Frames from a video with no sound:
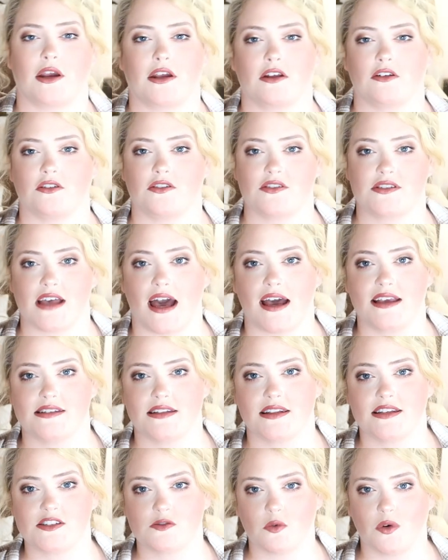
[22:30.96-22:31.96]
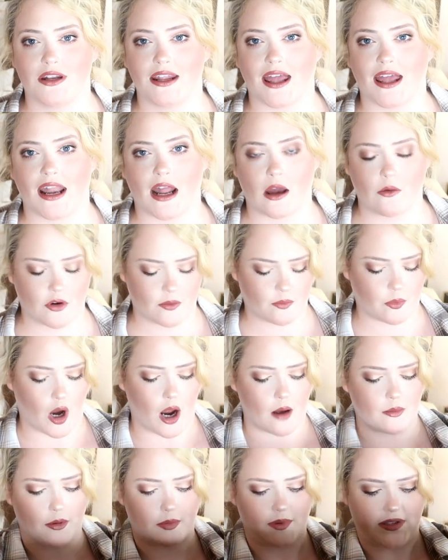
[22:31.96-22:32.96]
regular size in this one, and I would have
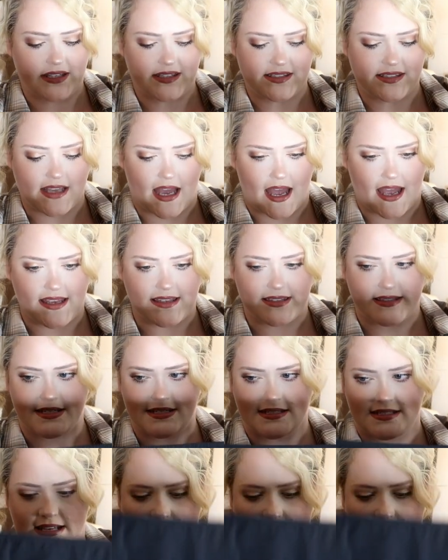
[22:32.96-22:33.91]
probably sized